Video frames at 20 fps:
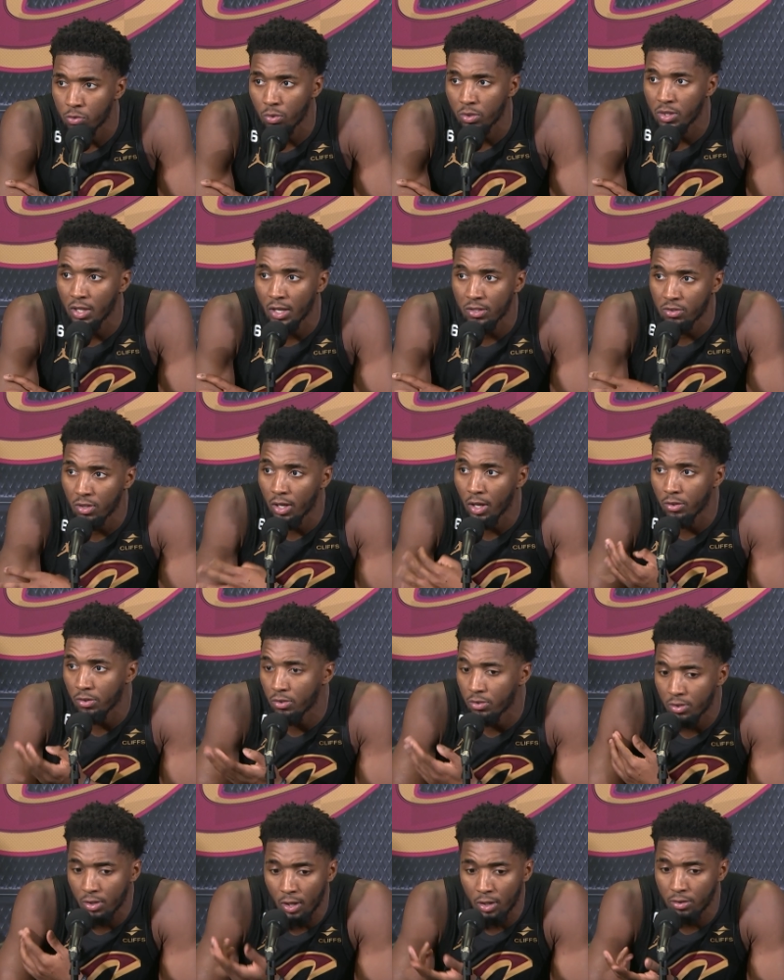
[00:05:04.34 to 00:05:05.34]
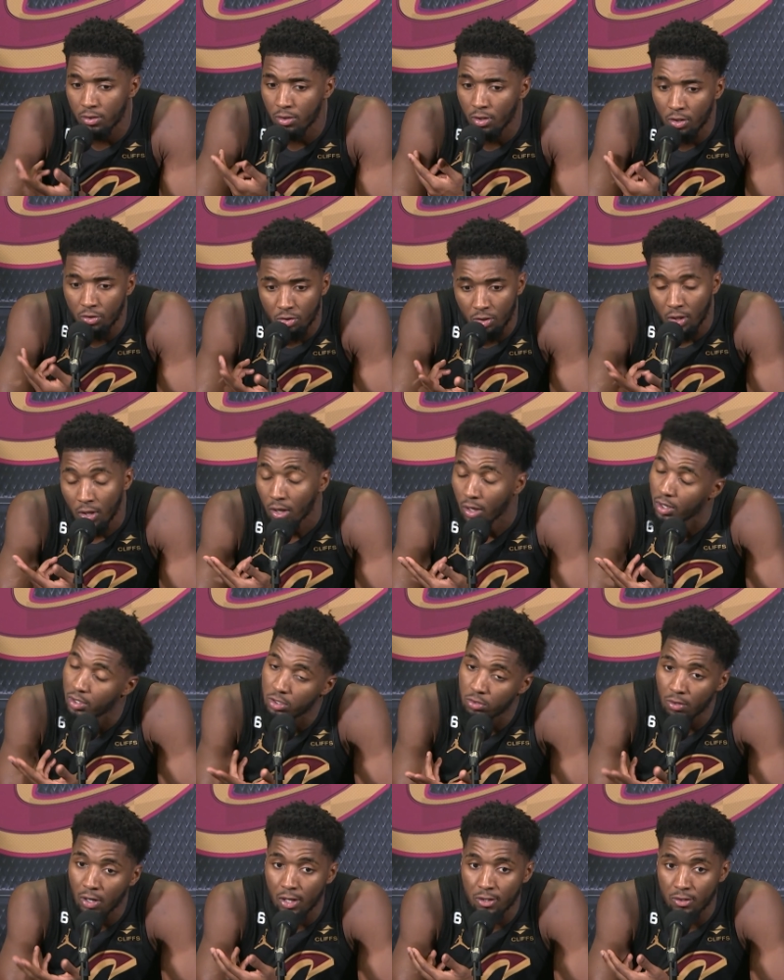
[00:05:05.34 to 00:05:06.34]
things are helter skelter, because
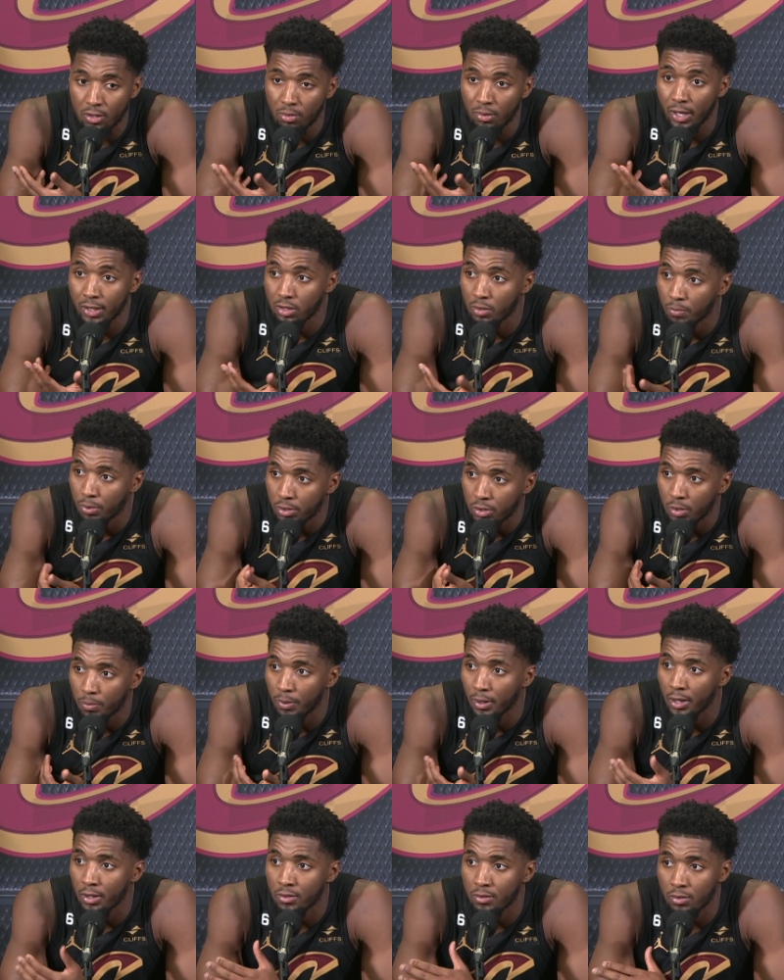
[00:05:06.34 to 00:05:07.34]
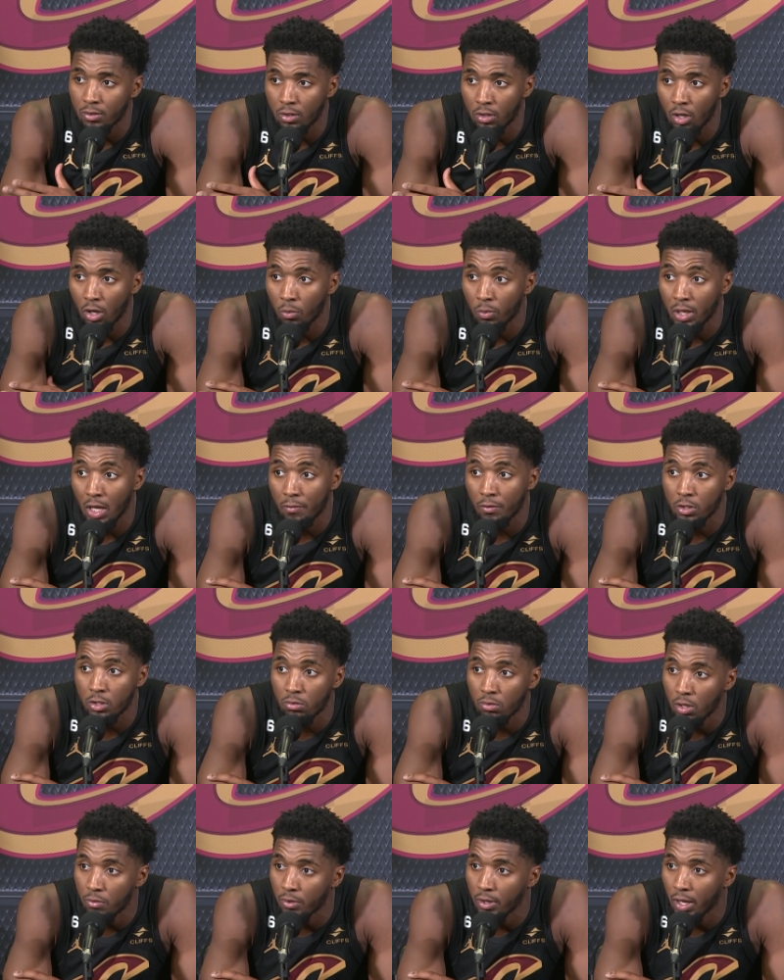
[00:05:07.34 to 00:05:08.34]
Toronto's team likes to push the pace, you know. And we have a
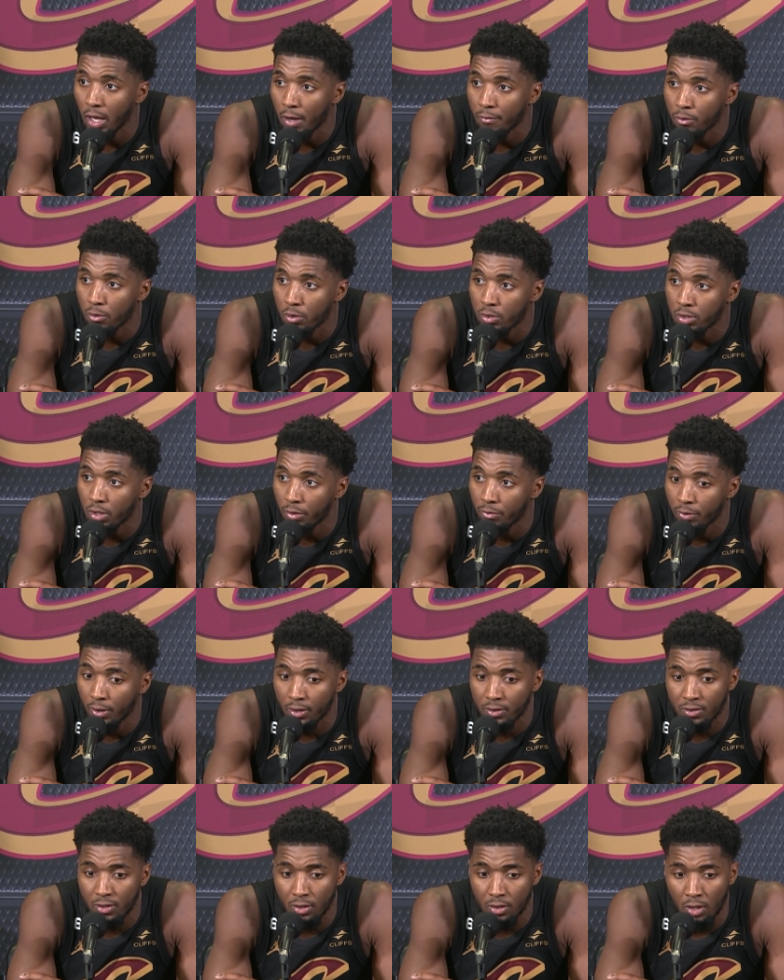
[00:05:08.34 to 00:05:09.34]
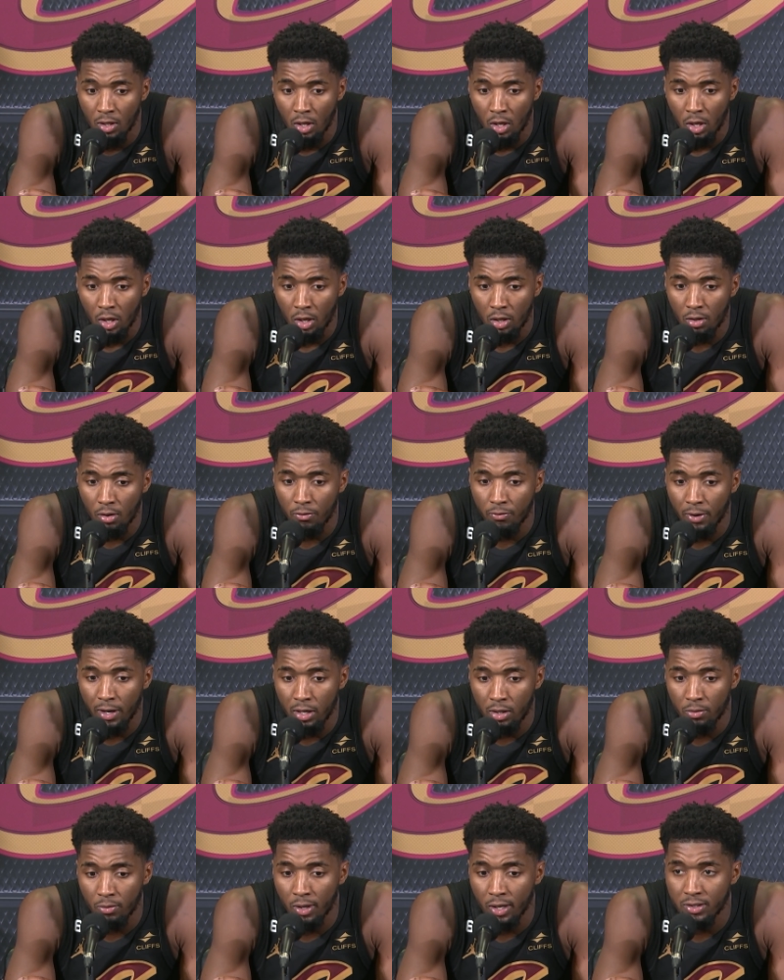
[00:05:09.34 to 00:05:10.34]
terrific half court defense, and you know,
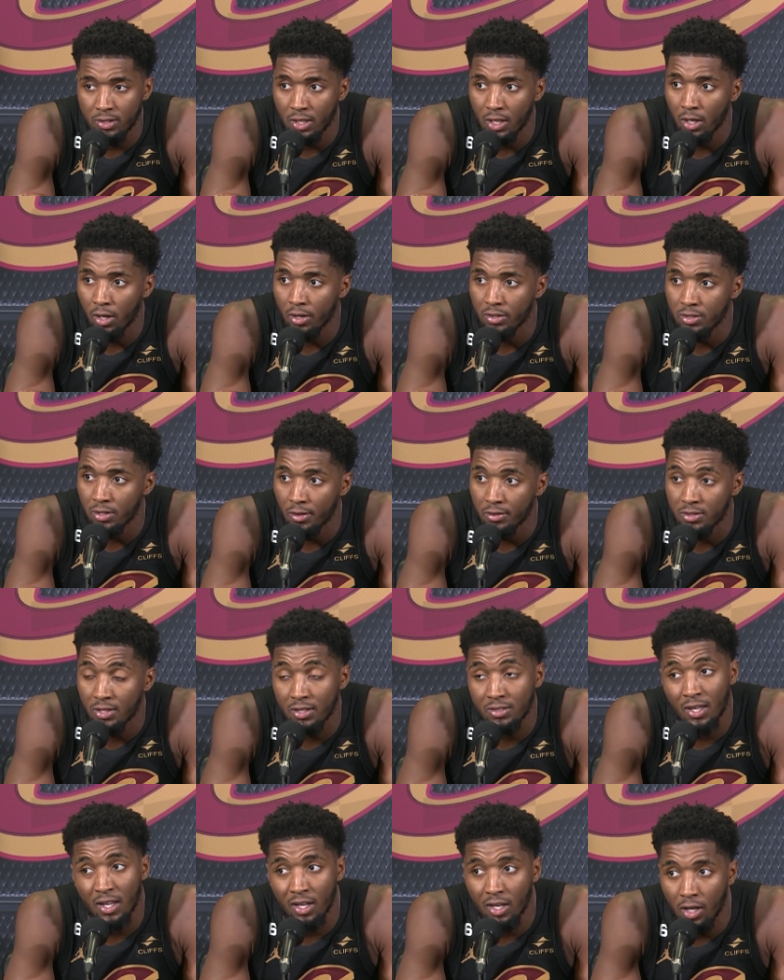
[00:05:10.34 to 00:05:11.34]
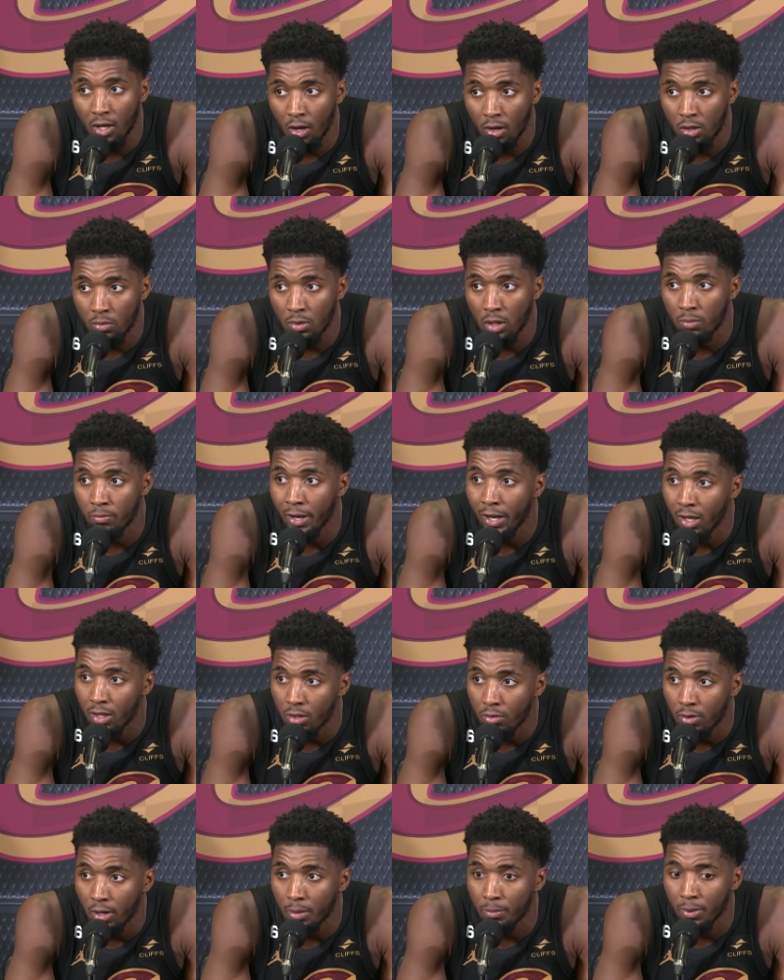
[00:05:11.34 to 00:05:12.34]
finding ways to get ourselves set, taking care of the ball, making
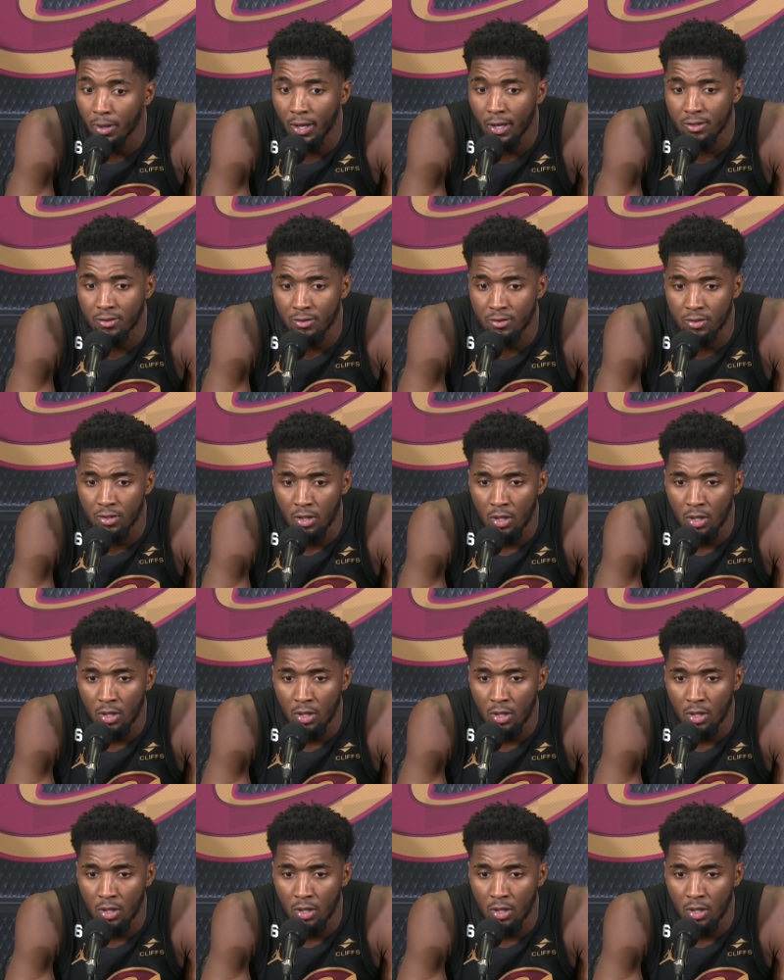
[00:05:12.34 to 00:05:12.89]
the right passes.